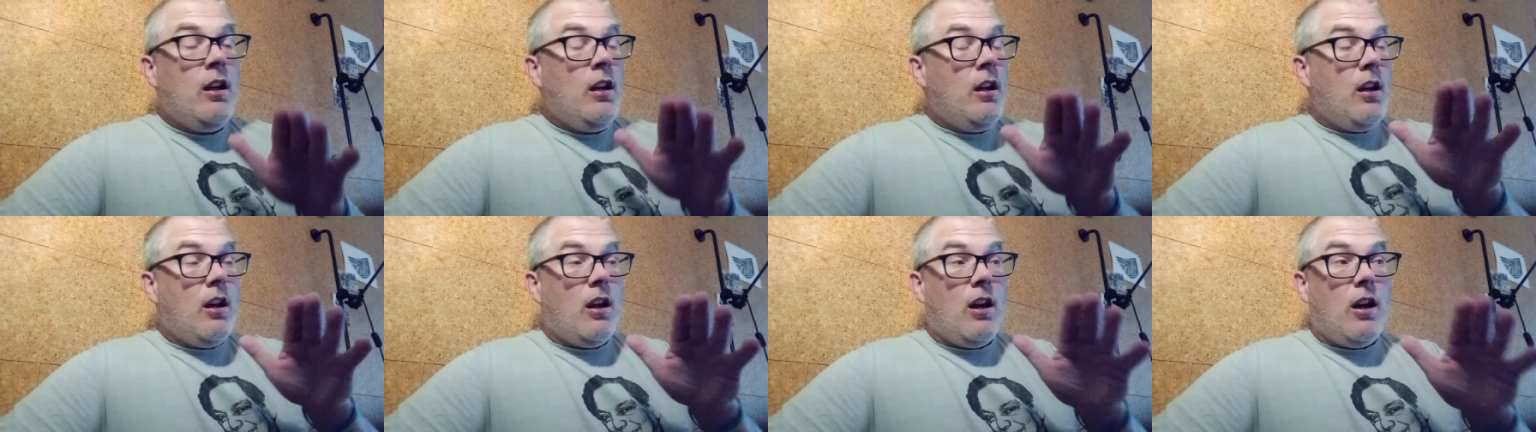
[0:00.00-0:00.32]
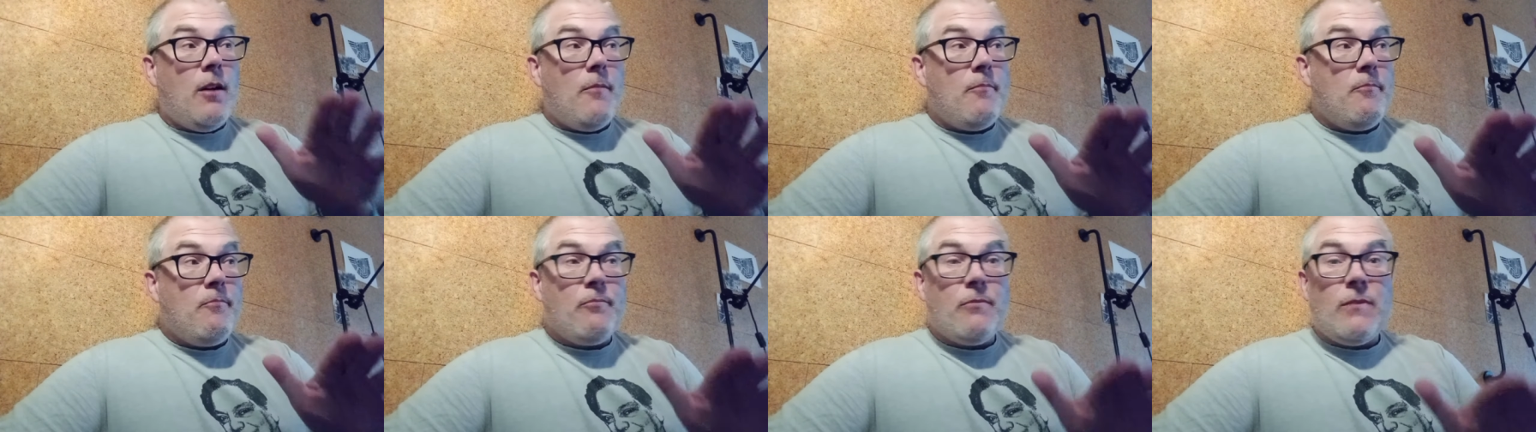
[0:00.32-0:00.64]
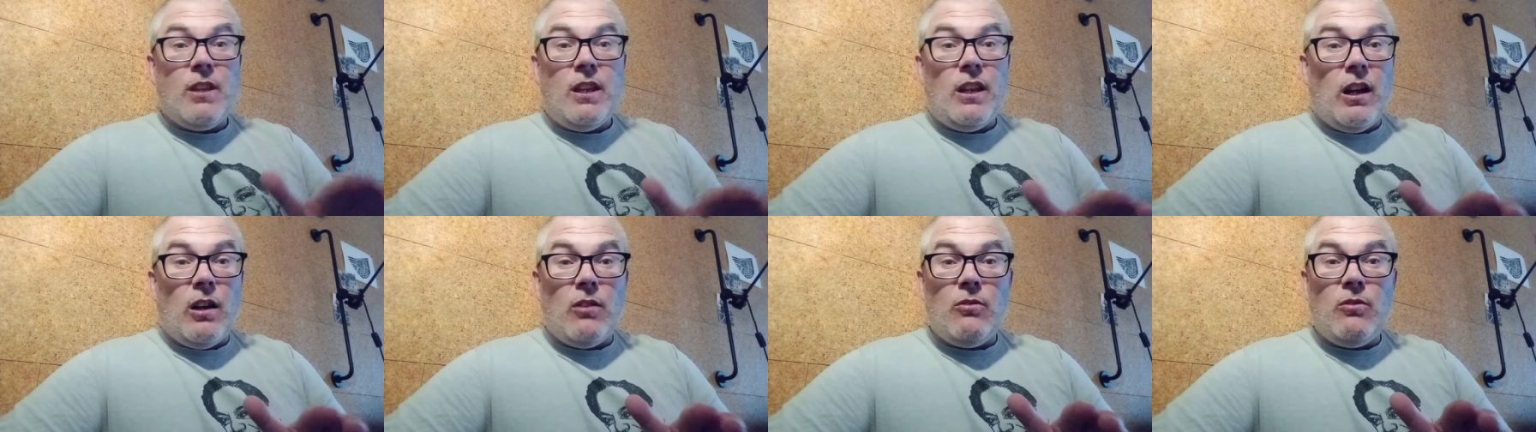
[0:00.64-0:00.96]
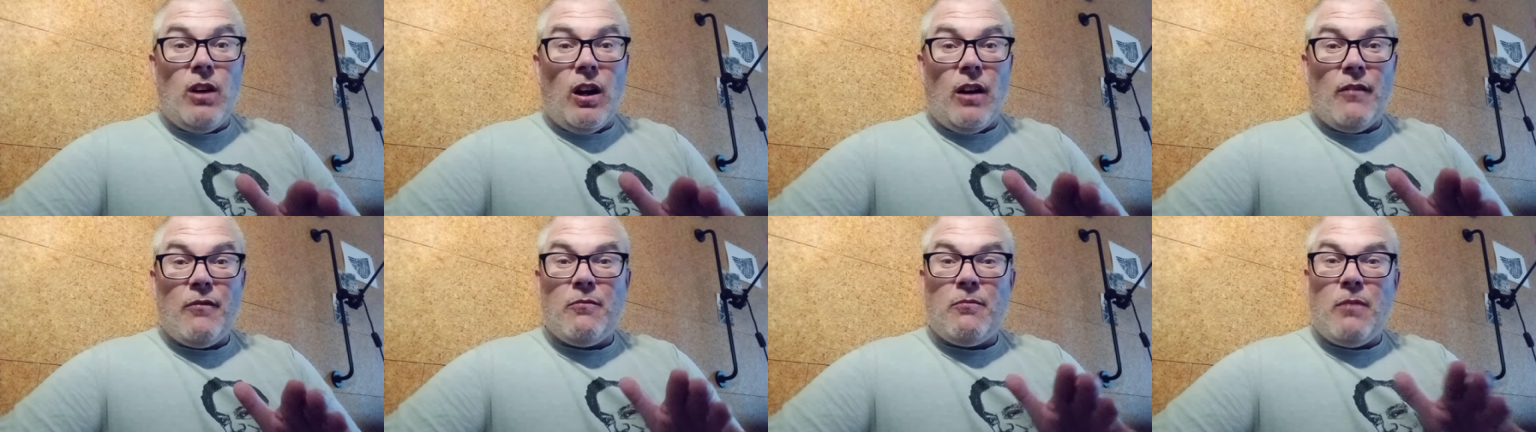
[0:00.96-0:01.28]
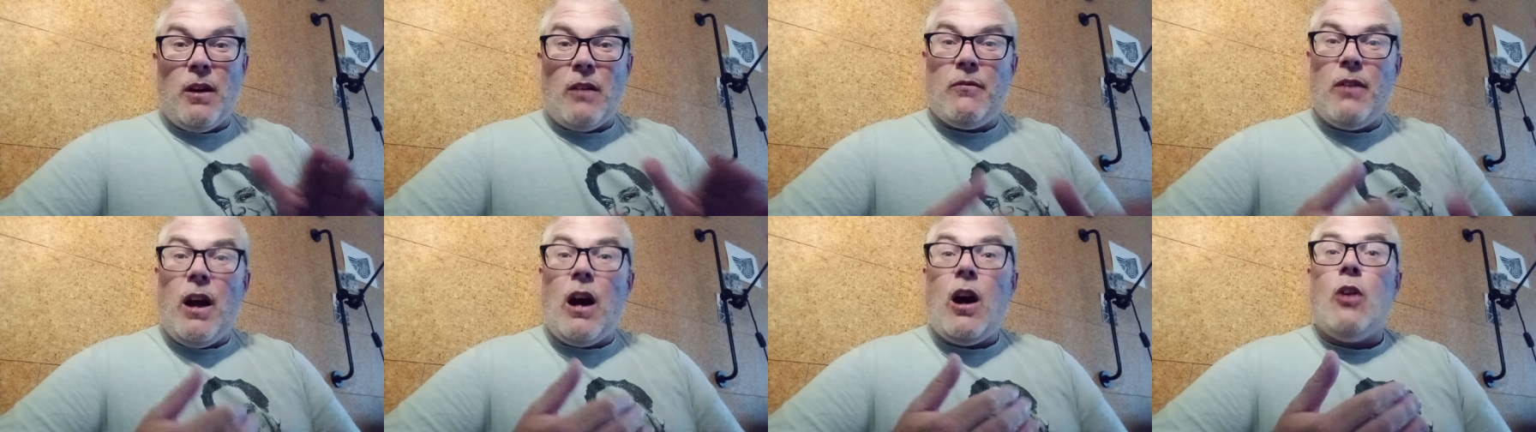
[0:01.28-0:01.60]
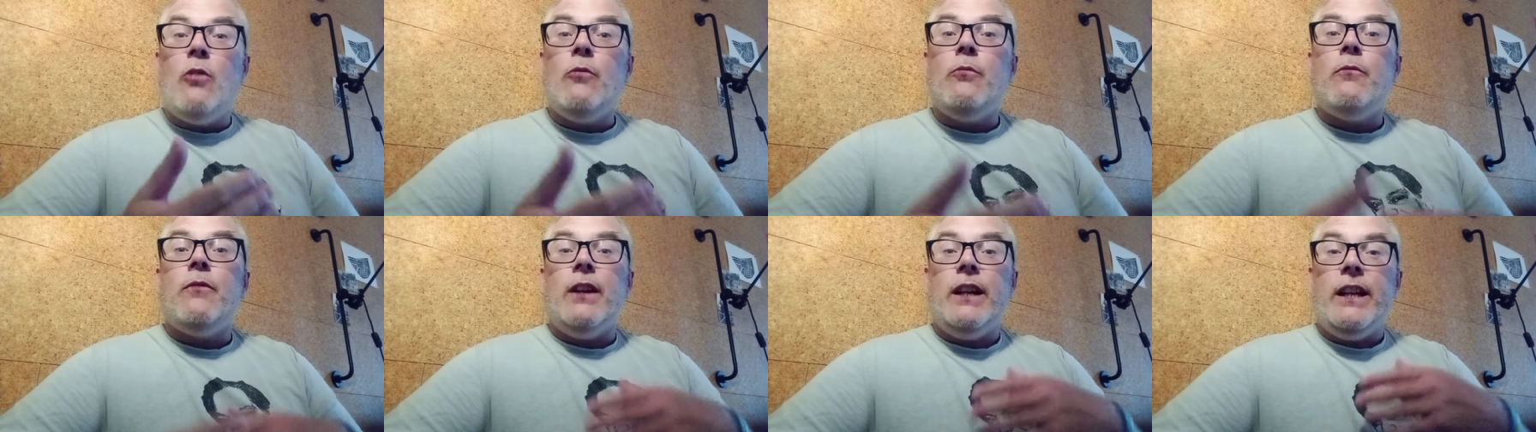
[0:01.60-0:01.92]
Um, you know, I've, I've,
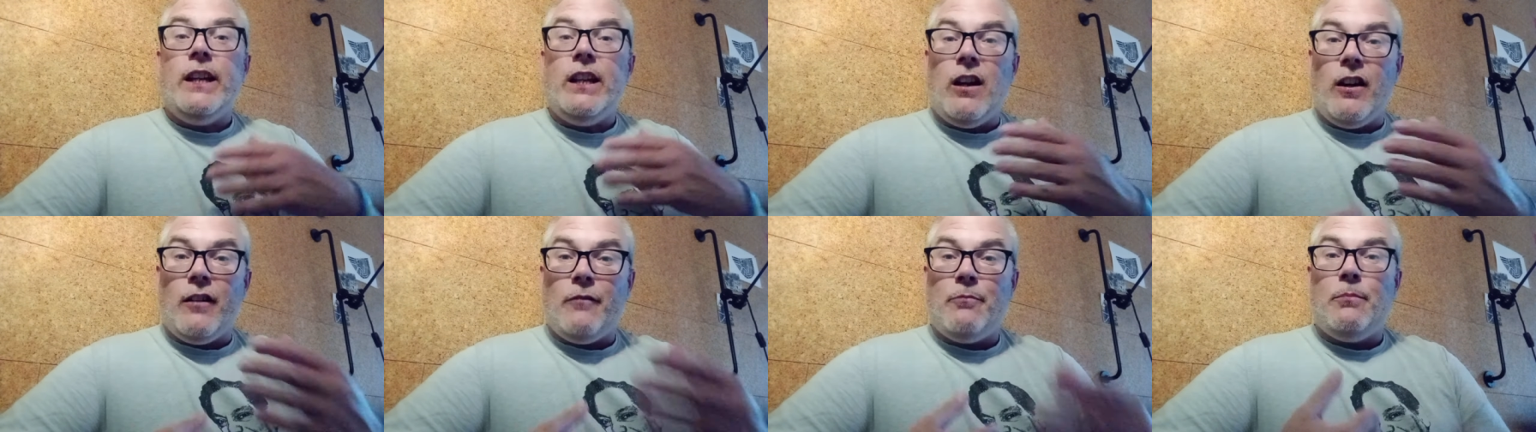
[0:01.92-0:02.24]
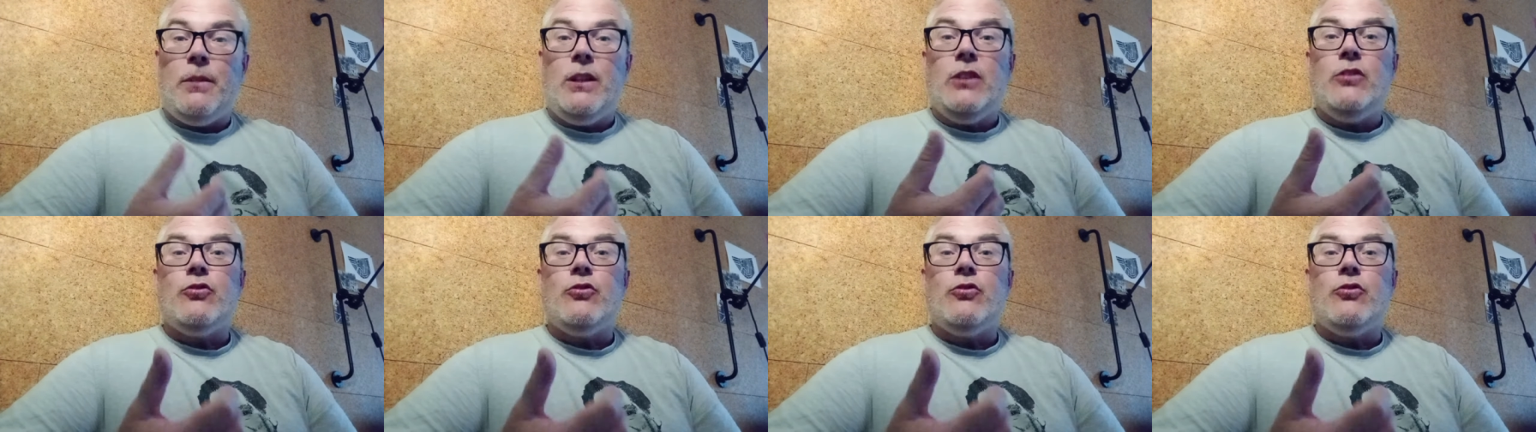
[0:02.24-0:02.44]
hopefully I've been